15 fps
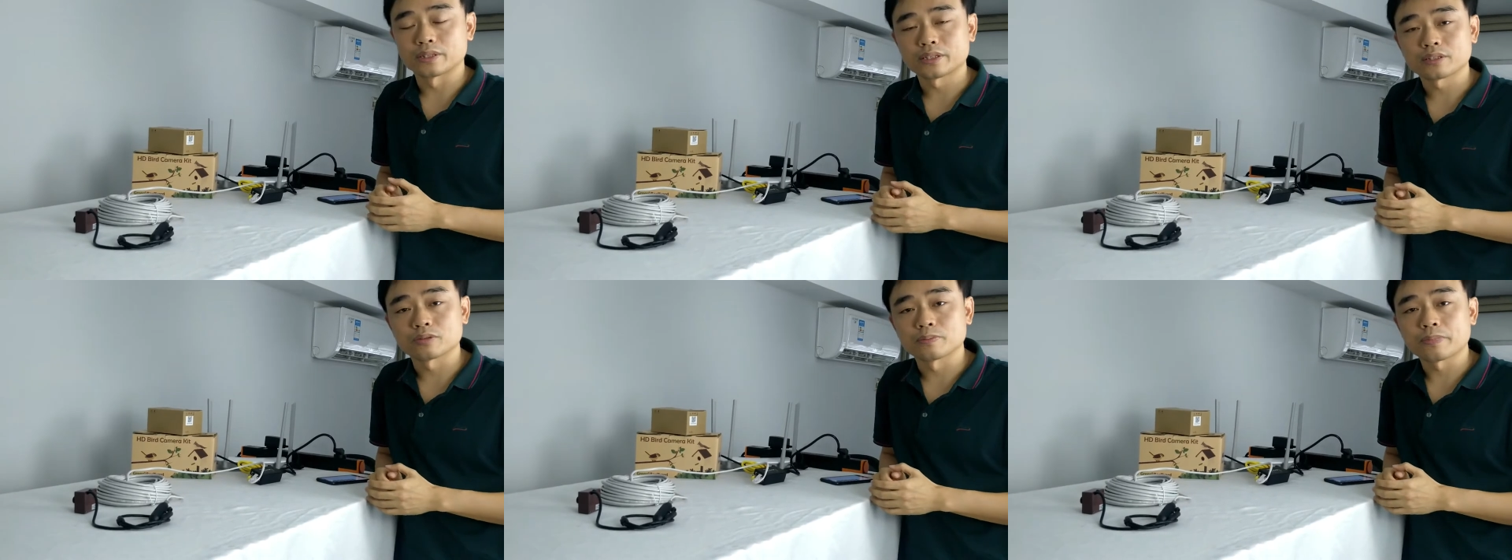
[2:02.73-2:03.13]

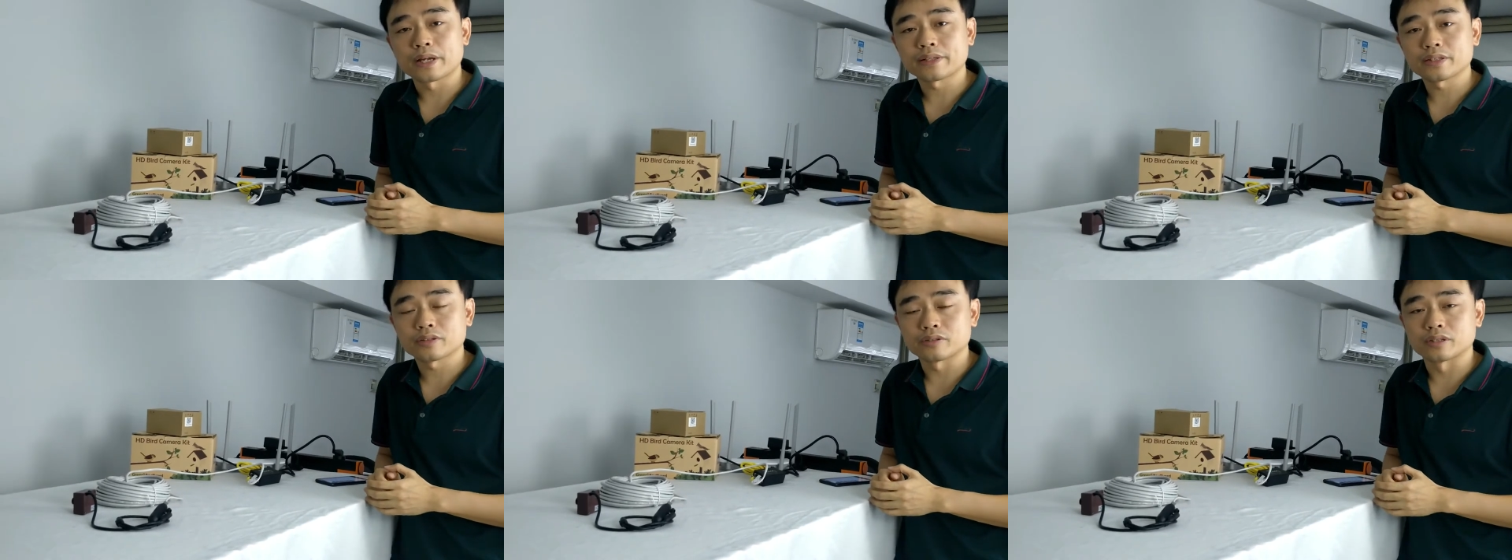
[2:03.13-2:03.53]
need to
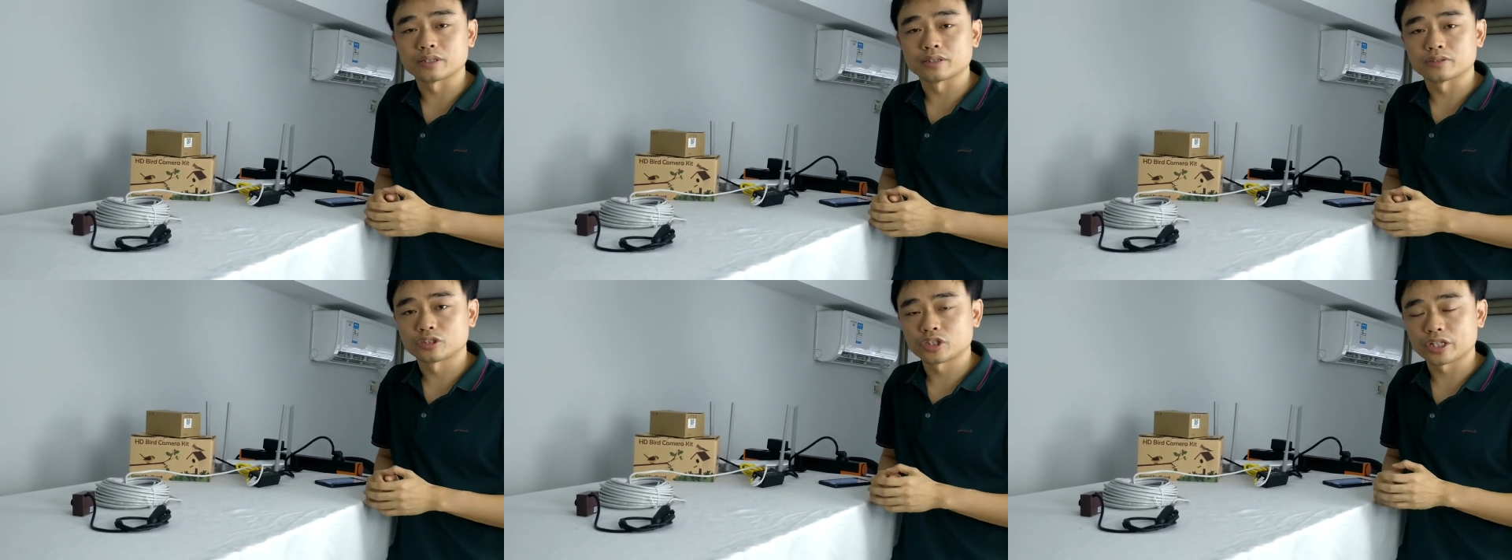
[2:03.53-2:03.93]
manually
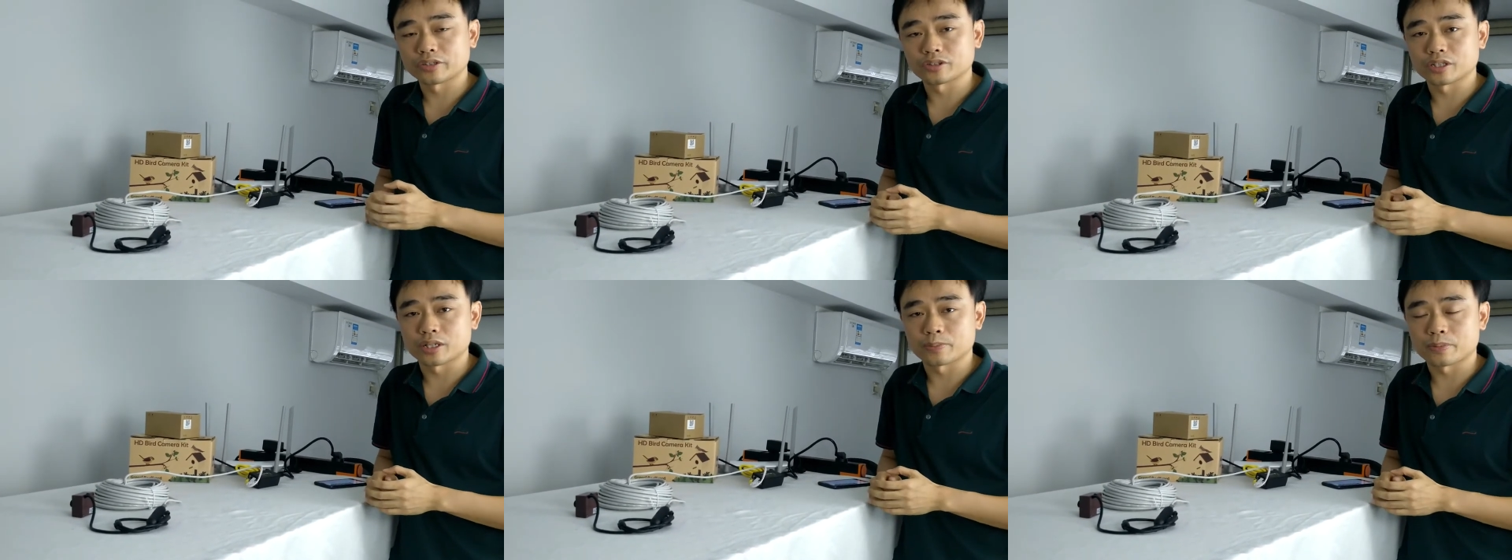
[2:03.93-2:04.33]
change
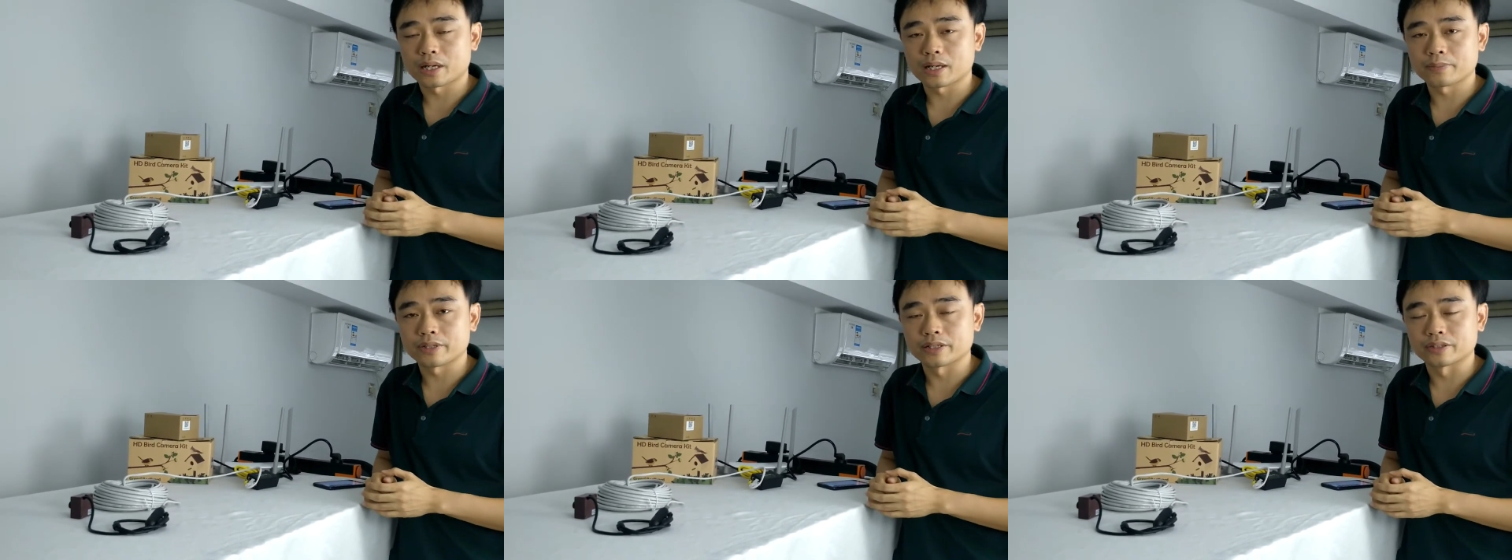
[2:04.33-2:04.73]
the
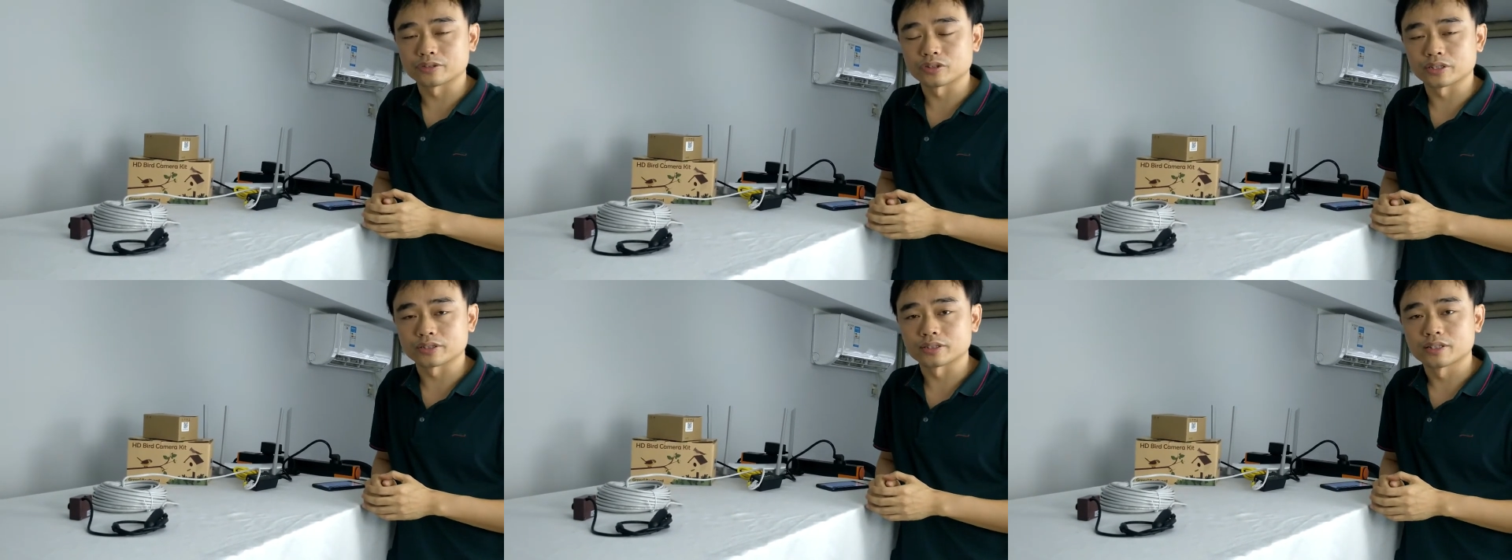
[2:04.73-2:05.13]
IP
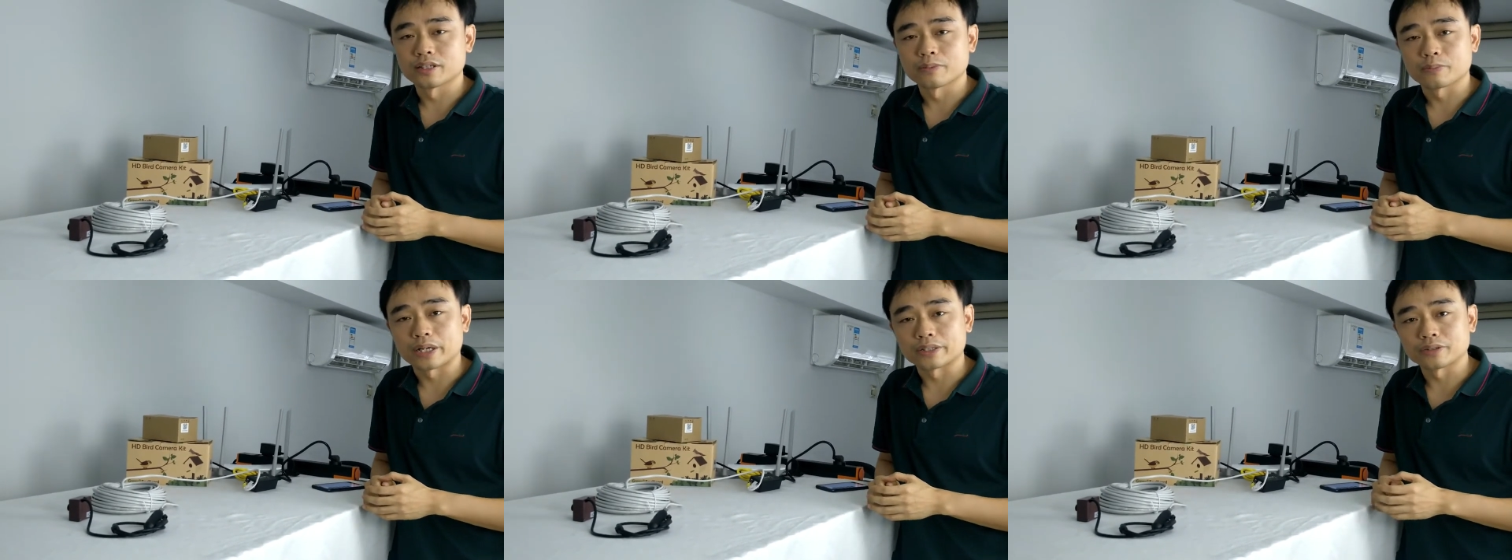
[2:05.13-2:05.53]
address
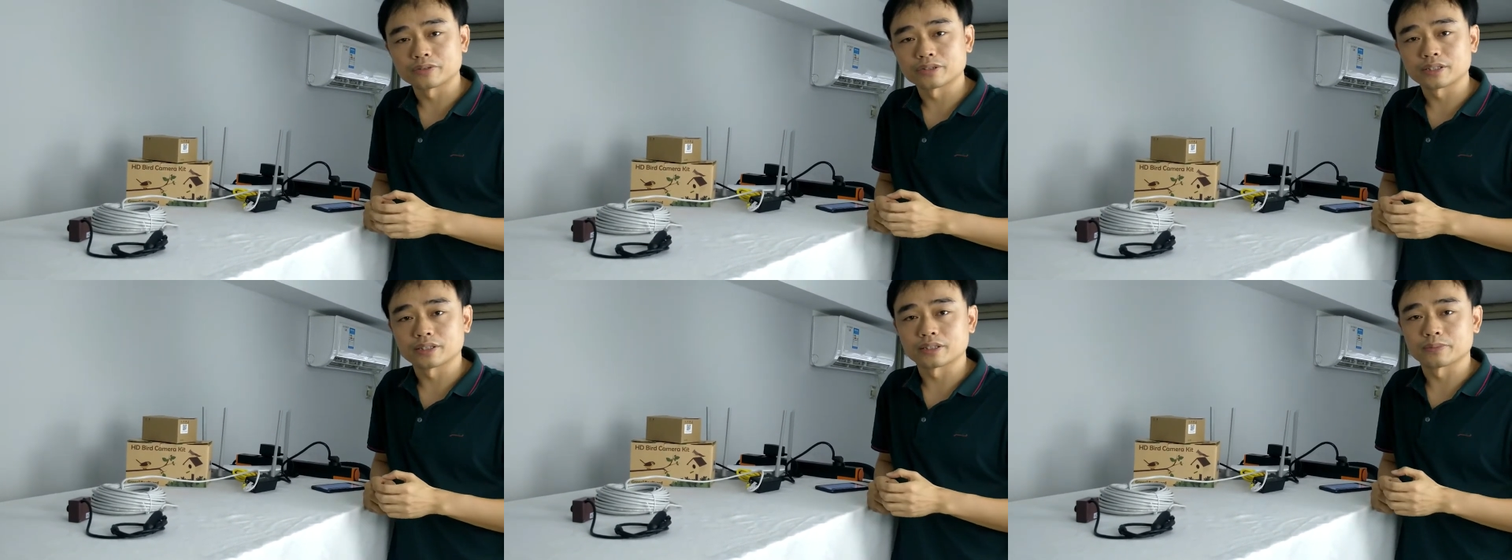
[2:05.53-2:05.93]
by
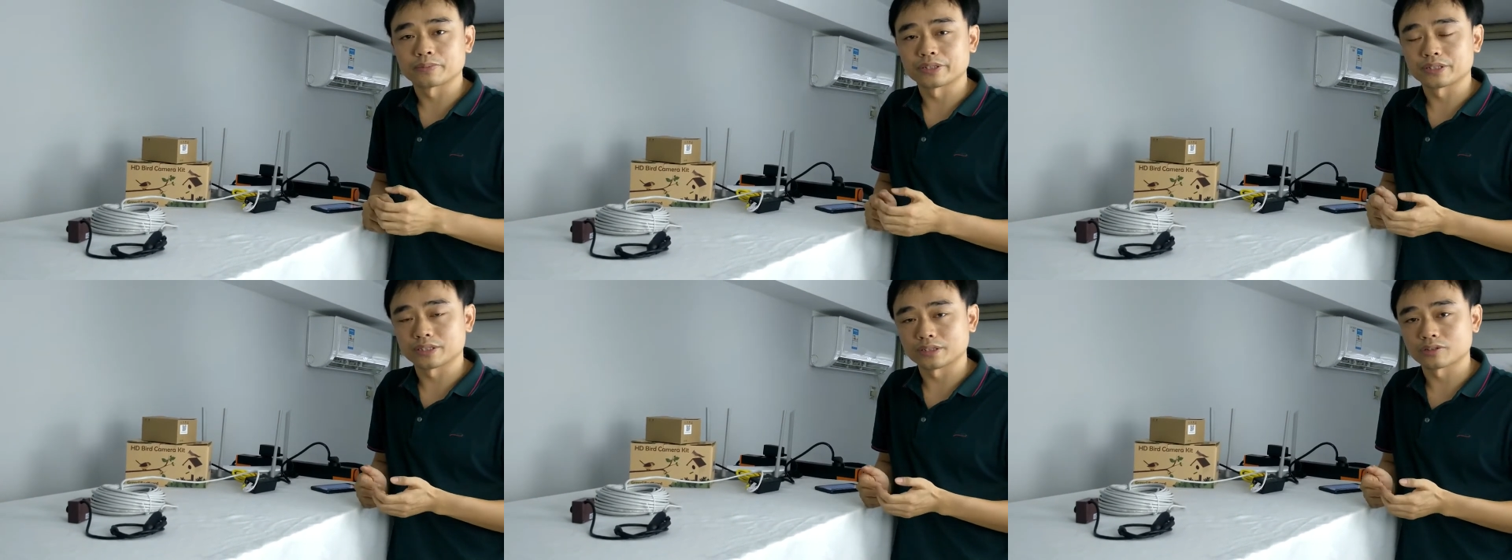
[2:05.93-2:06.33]
using the
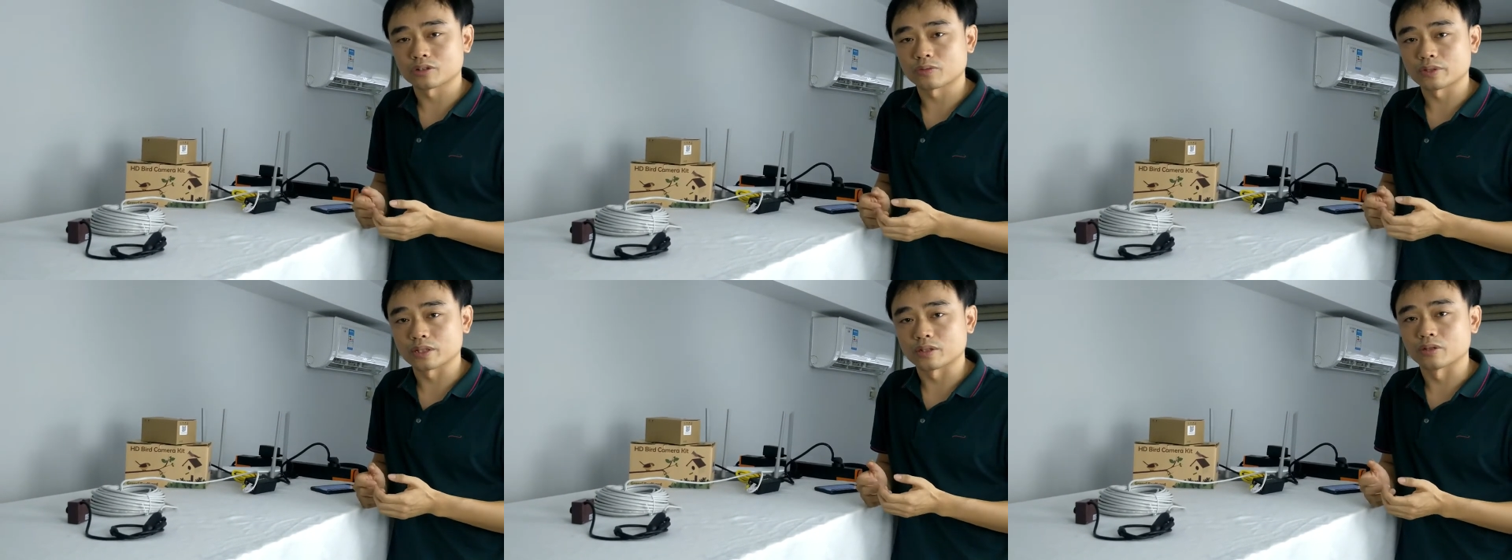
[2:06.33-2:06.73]
PC
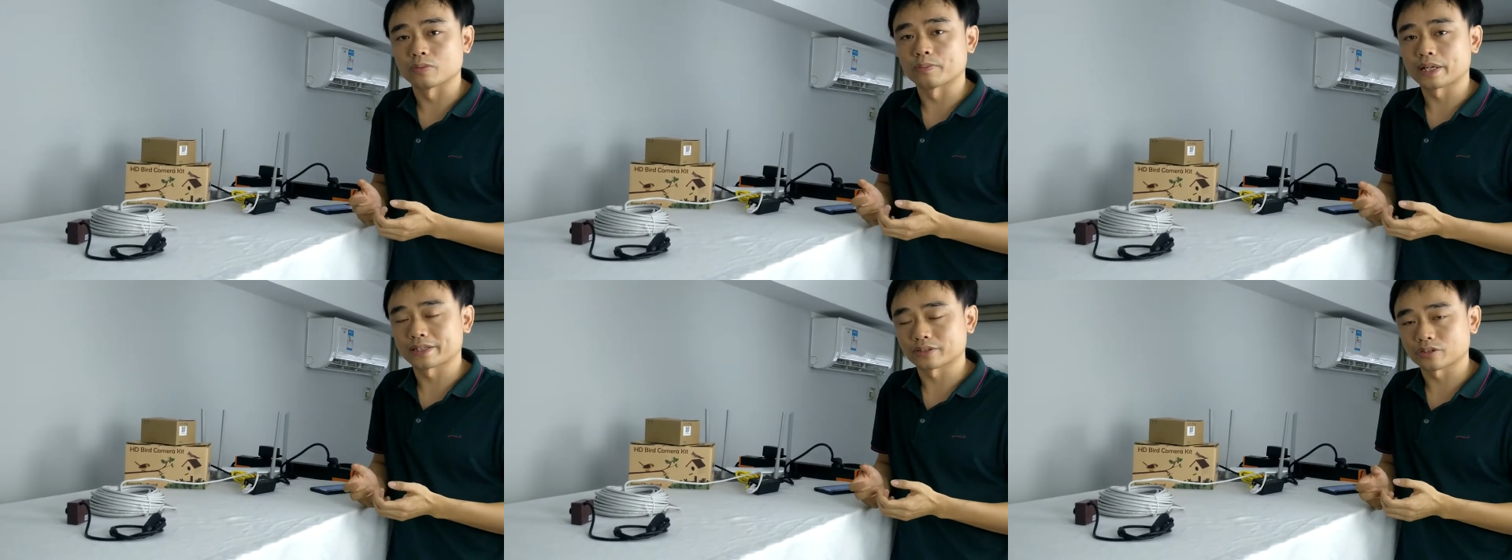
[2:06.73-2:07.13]
software or
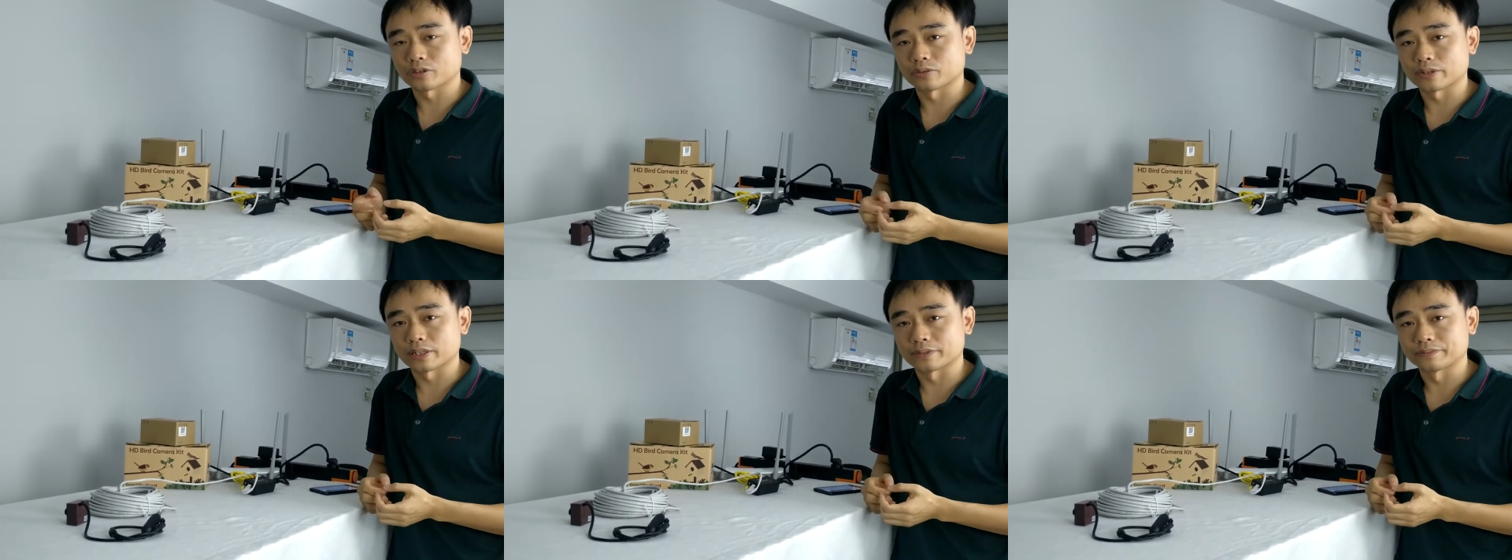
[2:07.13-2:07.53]
Mac
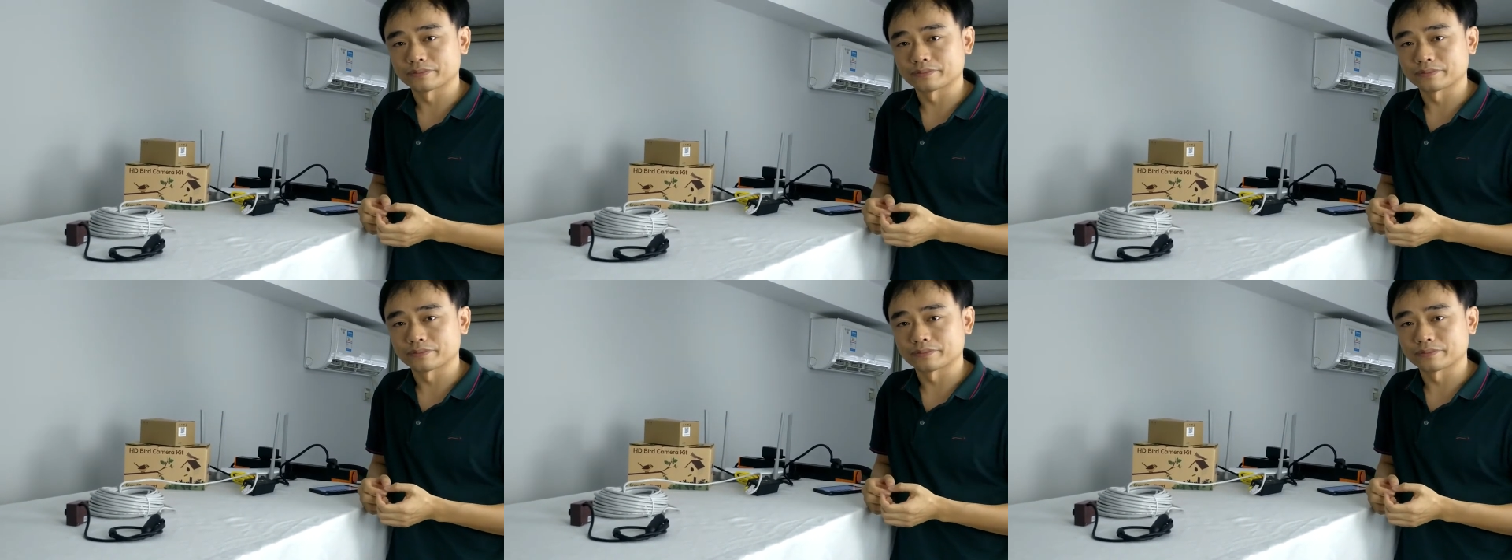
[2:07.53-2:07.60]
software.